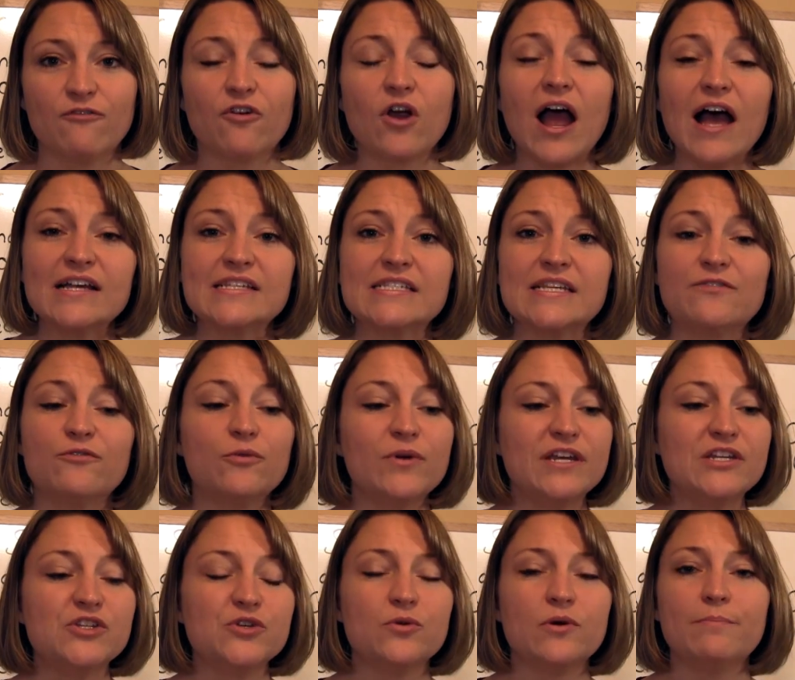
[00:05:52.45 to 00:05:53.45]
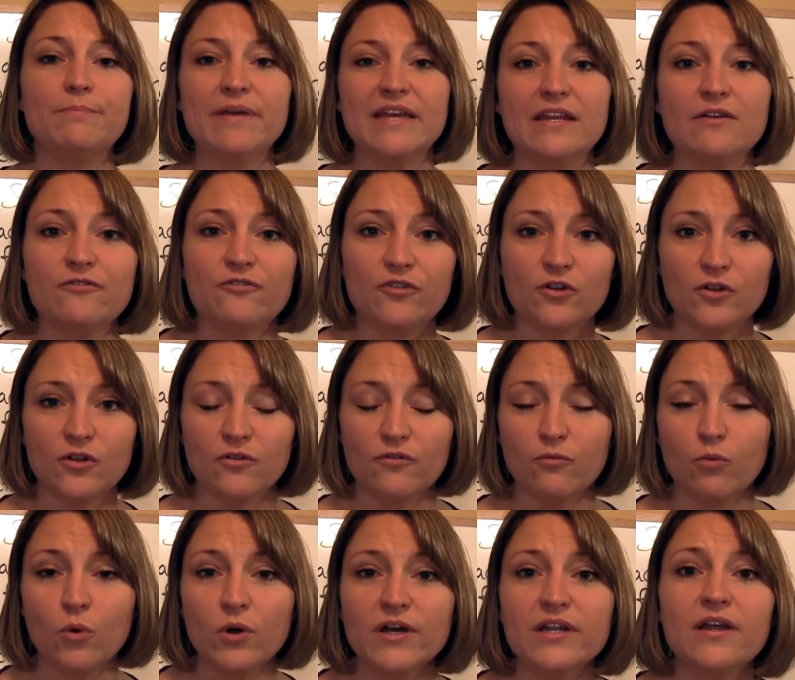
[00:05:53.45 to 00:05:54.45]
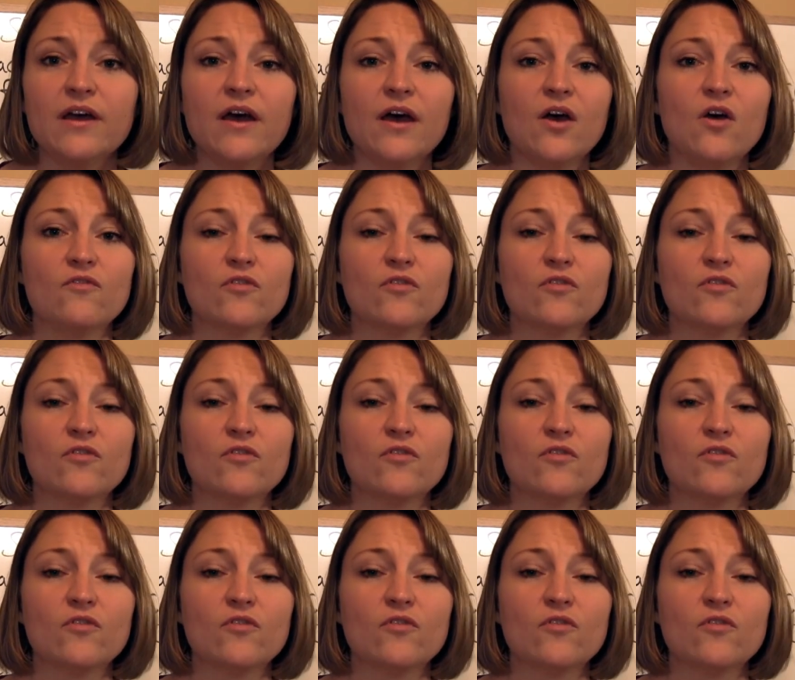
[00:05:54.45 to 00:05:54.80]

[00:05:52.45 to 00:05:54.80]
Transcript: For us, if we do a bin full of wood